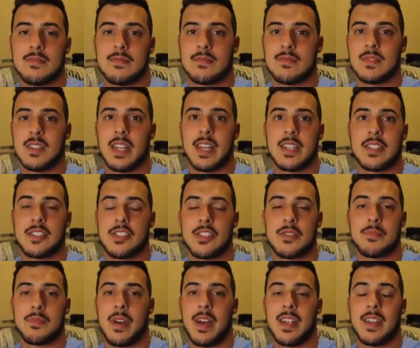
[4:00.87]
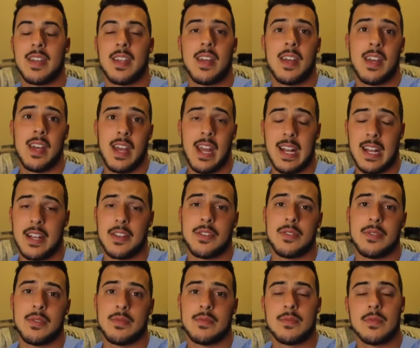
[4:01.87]
legs just bent, and I
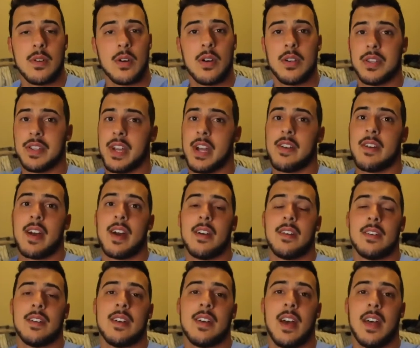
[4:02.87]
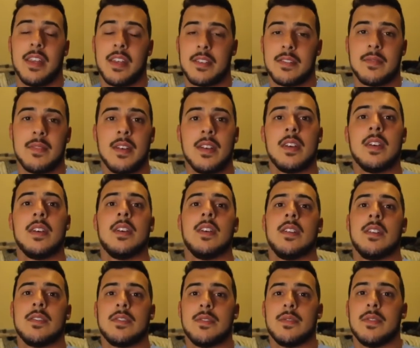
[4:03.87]
do all the air out, and then
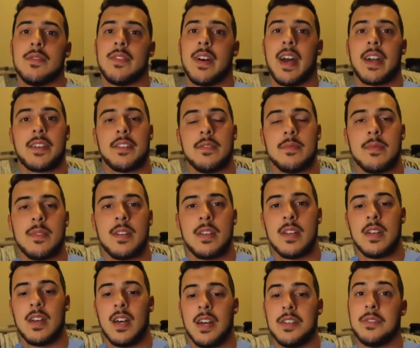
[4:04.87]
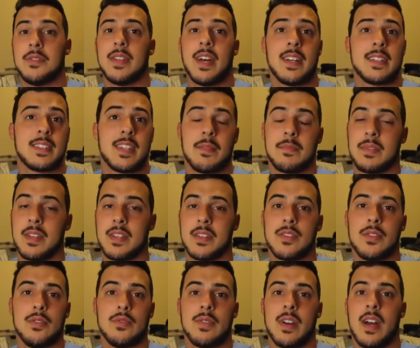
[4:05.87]
do the vacuum. I do that same thing,
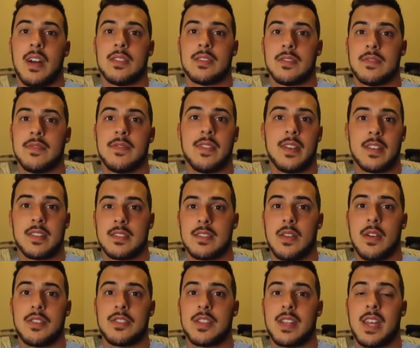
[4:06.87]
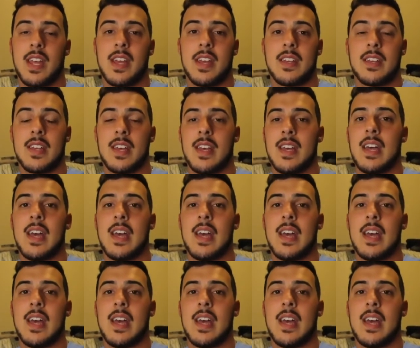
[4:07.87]
2 rounds of as long as you can.